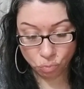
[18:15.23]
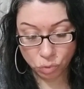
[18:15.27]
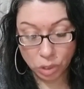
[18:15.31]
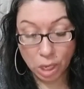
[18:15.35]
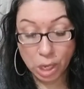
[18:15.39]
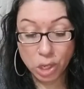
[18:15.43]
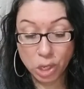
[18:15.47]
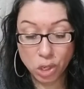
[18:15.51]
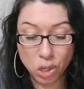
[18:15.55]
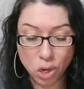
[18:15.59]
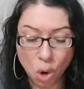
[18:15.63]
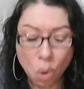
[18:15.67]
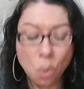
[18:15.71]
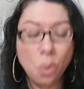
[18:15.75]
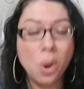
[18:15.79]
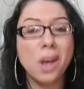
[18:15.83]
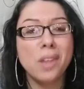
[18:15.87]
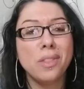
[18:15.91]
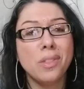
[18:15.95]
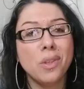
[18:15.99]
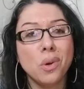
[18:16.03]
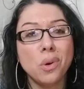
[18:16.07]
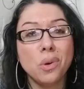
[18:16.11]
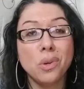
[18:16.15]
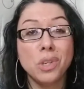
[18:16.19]
You know what,
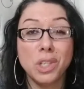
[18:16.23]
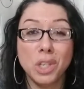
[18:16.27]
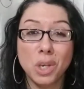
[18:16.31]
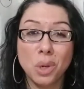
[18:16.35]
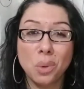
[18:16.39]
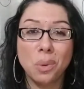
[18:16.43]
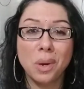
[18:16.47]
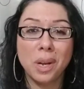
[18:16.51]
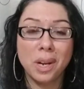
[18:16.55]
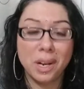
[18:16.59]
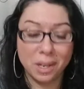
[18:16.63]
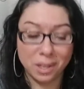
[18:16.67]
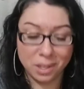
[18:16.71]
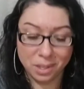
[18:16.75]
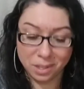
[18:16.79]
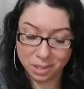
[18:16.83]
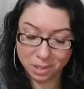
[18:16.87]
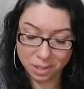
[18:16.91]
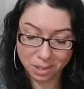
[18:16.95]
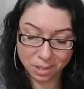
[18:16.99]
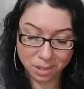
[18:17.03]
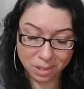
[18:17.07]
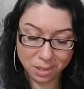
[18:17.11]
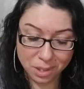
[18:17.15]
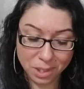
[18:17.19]
though? You
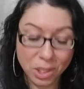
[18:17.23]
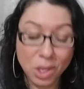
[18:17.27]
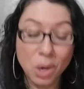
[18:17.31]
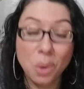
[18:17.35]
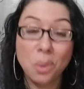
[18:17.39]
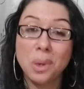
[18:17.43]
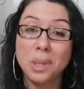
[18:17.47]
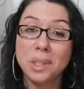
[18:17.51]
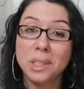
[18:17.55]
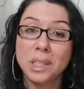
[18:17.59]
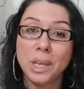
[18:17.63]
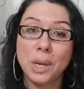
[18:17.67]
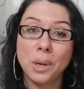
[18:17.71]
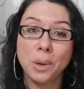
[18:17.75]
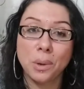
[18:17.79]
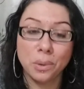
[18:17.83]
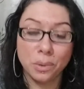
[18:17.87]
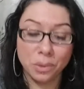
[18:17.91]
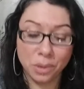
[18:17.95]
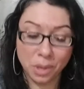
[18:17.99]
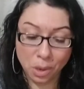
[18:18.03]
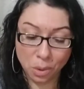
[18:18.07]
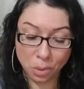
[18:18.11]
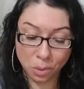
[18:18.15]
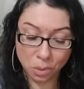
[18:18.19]
know what, Leo,
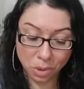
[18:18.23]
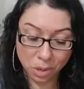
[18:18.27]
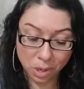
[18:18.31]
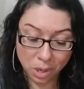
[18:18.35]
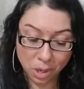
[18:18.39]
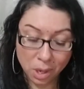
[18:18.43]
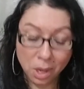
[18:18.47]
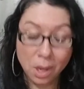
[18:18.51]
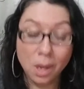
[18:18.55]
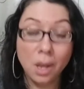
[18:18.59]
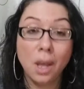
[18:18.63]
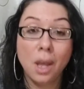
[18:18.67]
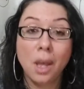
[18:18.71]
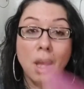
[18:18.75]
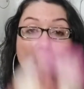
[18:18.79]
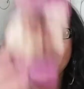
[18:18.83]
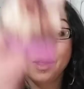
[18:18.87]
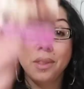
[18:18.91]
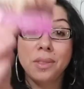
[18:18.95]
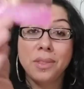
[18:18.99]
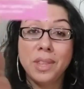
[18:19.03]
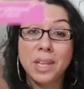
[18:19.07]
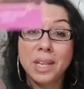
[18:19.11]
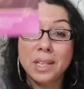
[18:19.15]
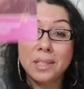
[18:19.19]
though?
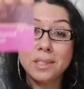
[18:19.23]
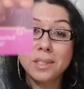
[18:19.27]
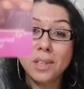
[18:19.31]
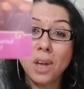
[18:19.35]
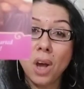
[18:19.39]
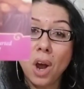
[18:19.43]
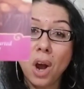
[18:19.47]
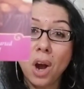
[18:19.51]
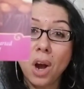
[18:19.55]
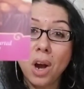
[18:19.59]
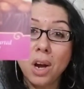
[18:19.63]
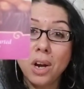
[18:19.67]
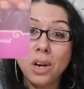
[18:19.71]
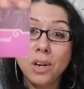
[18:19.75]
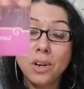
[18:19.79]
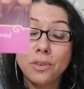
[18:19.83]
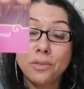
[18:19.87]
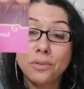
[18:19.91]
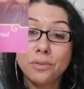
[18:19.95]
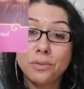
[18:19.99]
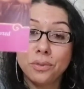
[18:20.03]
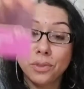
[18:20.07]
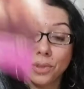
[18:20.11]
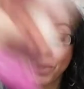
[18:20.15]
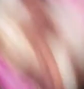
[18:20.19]
This card,
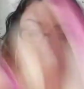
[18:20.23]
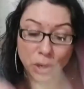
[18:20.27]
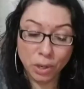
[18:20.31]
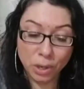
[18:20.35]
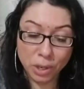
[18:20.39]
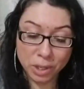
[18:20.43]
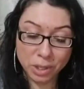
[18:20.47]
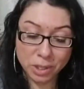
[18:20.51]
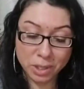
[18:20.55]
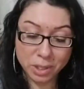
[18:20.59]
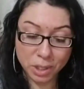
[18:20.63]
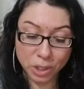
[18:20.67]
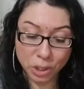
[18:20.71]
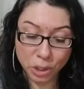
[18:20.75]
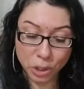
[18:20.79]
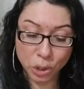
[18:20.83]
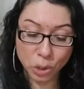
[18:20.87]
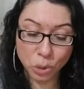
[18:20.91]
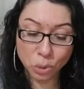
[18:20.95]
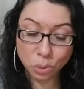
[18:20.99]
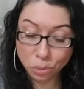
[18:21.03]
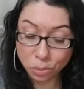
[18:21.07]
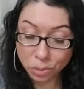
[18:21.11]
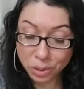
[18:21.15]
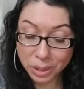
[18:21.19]
flirt,
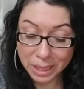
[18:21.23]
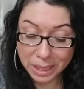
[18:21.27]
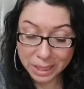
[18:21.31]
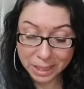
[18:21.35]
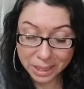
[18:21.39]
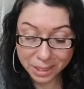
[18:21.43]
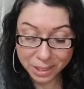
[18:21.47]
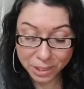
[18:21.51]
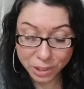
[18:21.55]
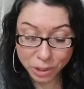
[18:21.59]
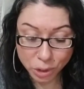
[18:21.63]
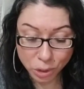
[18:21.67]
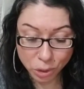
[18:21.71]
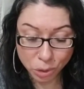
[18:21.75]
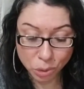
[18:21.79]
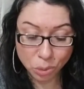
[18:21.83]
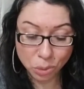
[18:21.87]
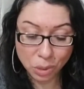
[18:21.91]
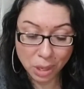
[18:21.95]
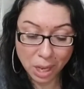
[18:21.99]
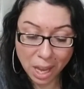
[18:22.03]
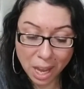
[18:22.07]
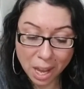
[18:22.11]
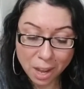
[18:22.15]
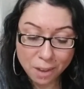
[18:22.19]
you need to,
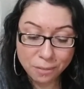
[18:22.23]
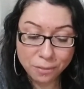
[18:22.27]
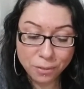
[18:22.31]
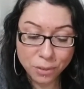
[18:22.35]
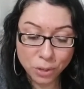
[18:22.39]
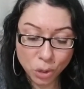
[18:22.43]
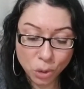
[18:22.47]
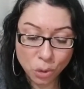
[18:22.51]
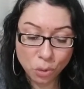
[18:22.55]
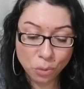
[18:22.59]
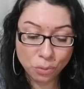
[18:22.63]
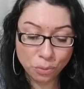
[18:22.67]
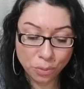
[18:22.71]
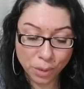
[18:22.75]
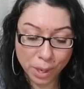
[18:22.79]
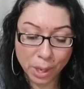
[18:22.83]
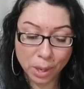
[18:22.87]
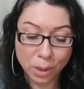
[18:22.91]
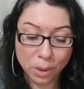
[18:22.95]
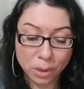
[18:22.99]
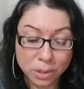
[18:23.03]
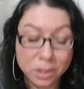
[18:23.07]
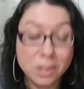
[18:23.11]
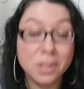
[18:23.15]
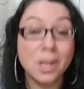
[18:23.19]
if you
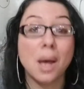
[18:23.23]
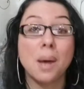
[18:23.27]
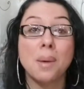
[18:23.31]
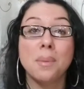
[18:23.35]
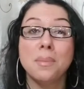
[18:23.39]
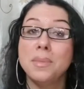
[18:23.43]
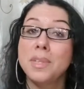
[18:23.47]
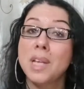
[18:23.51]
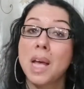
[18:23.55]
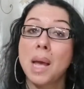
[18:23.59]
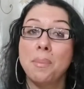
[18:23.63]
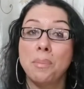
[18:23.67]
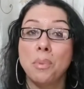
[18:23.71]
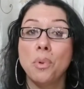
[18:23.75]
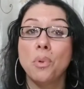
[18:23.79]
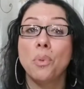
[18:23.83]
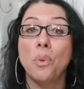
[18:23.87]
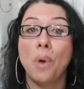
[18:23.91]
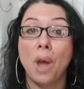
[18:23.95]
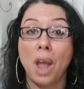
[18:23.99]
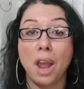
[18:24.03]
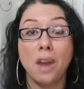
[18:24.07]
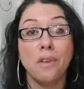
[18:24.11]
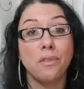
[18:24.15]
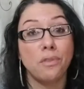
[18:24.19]
feel some type of
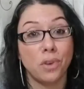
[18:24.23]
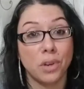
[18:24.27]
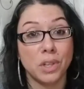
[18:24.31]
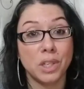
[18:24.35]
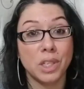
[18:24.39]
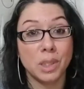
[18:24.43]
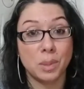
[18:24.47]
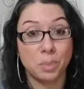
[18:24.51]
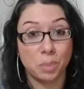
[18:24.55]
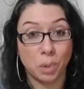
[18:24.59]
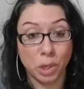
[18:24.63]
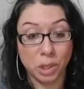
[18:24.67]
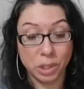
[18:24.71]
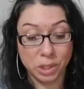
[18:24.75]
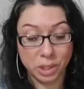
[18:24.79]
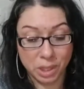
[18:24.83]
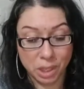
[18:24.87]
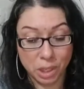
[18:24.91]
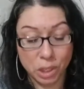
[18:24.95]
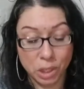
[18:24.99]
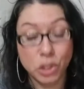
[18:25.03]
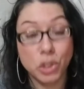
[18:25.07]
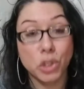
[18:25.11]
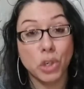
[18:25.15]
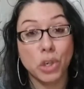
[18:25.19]
way for this
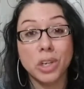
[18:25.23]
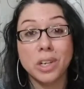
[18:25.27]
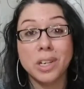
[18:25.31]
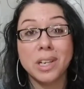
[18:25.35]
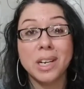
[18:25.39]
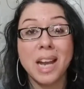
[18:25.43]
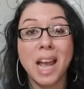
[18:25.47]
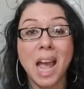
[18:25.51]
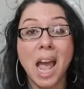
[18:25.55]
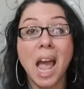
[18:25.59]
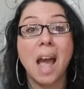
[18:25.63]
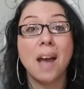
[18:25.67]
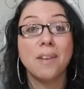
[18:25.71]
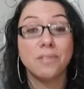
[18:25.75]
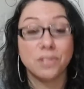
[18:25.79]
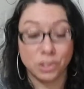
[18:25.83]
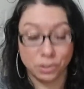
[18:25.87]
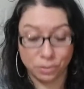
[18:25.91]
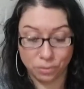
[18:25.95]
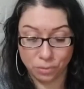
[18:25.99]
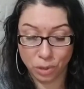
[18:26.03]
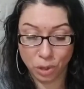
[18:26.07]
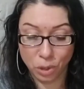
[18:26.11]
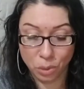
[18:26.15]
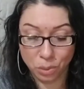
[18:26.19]
person, you're going to have to
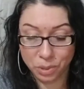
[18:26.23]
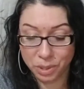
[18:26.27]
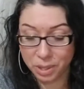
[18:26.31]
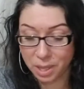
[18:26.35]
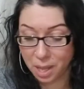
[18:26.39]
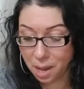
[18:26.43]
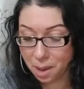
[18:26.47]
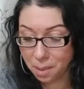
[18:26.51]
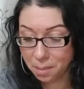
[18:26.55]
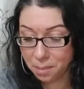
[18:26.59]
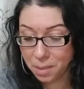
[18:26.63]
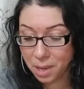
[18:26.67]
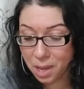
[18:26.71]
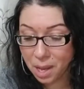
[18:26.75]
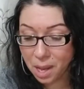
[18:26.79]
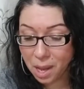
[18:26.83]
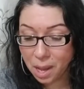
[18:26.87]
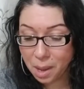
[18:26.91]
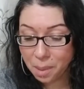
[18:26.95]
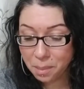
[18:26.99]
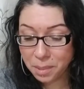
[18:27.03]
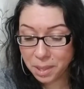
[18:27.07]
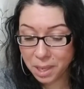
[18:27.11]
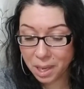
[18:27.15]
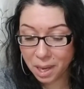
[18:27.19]
flirt with them.
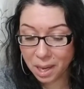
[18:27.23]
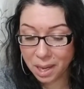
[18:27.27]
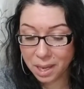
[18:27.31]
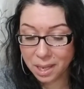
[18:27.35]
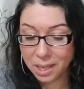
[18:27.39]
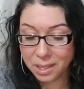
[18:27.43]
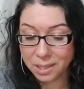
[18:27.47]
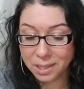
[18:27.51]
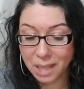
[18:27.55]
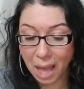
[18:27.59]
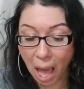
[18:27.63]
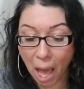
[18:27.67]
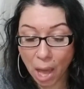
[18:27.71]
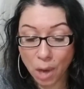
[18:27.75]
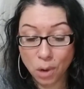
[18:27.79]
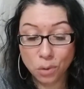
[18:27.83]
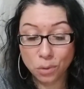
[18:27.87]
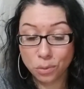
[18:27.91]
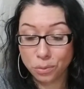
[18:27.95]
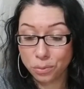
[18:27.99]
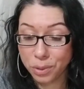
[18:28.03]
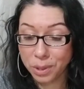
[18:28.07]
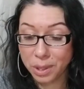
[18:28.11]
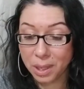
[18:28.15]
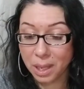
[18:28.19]
Because I don't
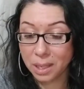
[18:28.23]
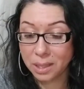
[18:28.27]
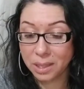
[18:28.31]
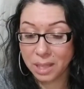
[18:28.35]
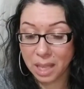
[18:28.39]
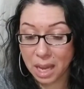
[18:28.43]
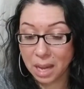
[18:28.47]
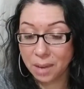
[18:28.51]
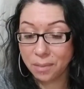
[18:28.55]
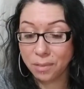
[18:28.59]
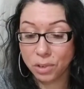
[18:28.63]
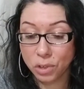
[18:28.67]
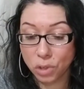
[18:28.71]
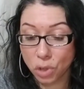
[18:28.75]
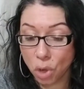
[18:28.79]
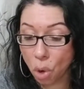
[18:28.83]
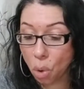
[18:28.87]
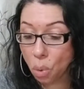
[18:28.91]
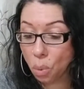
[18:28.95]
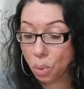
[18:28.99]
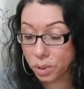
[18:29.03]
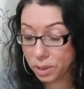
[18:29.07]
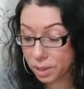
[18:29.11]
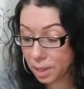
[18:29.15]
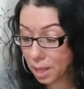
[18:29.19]
feel like they even know
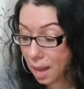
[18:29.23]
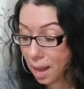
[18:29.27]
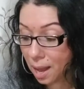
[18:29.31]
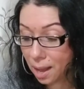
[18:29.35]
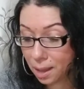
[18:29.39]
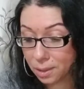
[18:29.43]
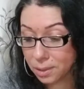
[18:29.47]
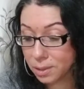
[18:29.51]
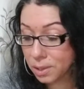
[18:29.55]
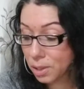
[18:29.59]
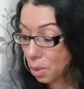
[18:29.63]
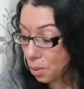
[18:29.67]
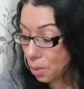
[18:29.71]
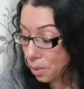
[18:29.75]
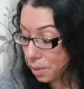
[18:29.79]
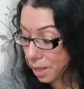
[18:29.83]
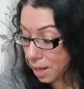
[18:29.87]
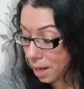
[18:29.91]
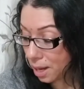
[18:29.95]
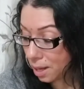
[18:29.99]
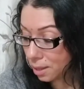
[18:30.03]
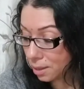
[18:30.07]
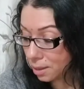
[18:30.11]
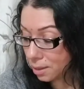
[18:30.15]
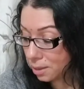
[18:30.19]
what the hell is going
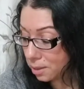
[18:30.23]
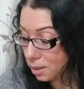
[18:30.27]
on.